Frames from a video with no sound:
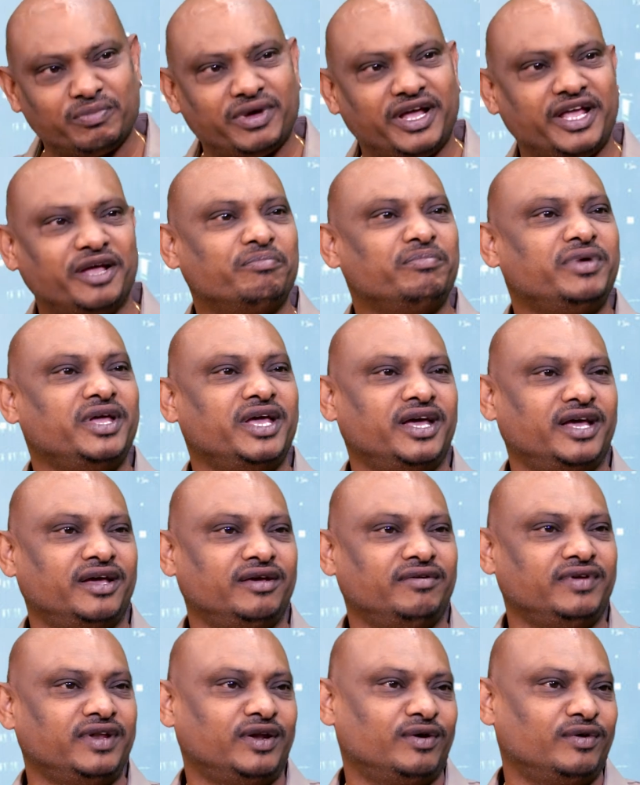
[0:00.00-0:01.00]
my
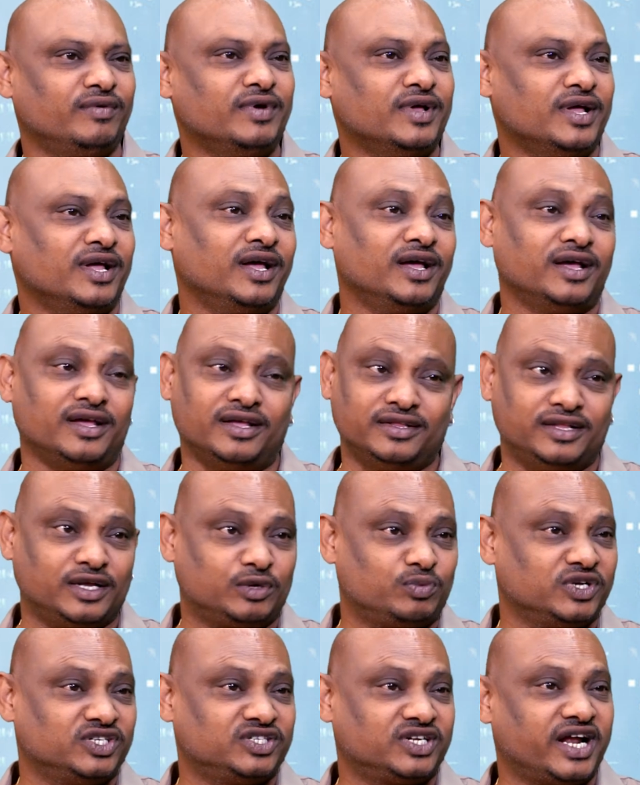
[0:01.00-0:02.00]
MBA, that
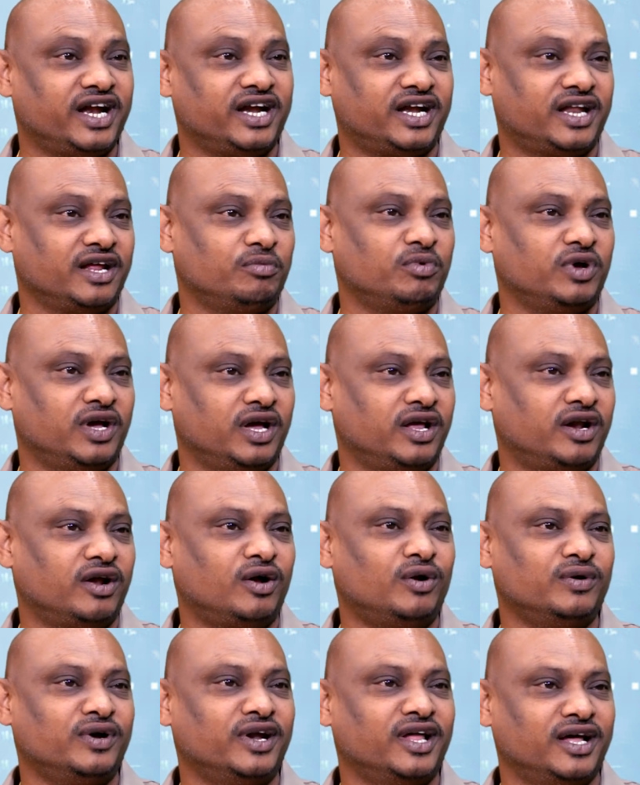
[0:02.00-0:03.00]
was right
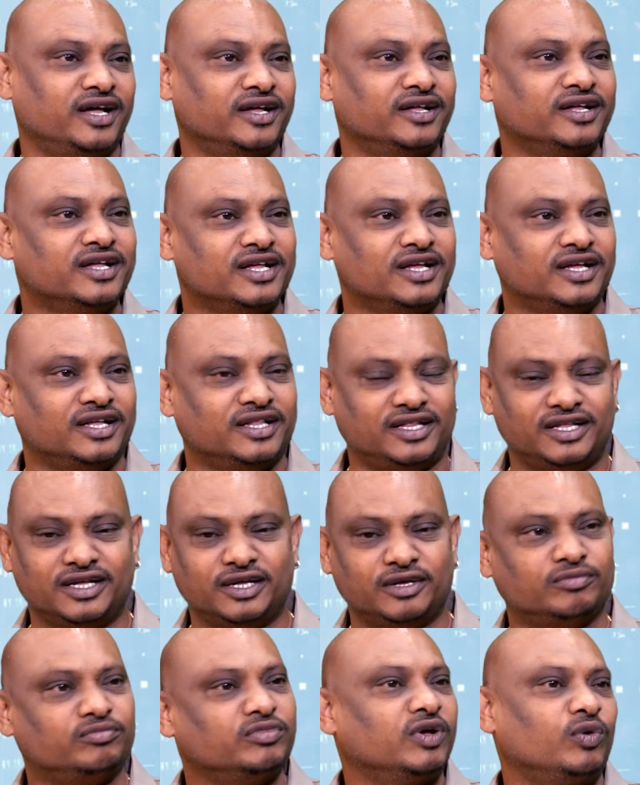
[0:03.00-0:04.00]
around the
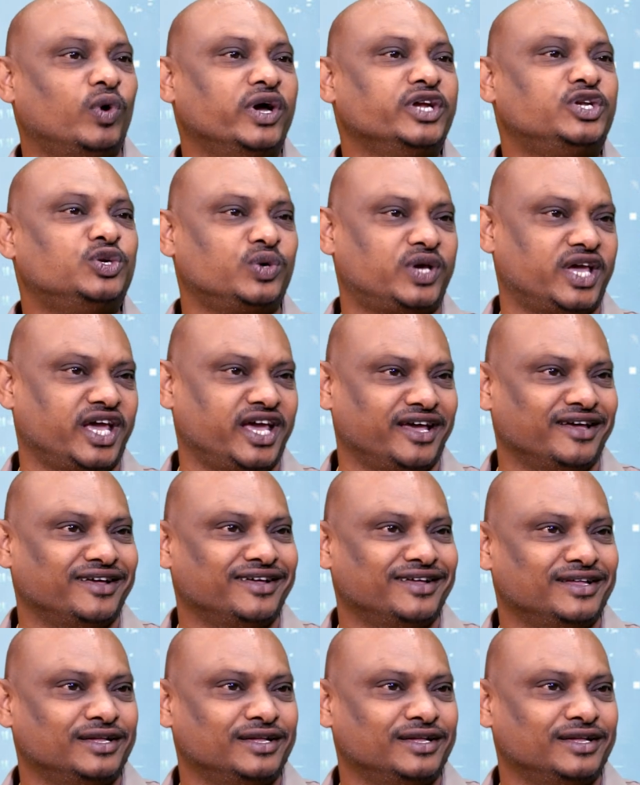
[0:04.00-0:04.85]
Y2K.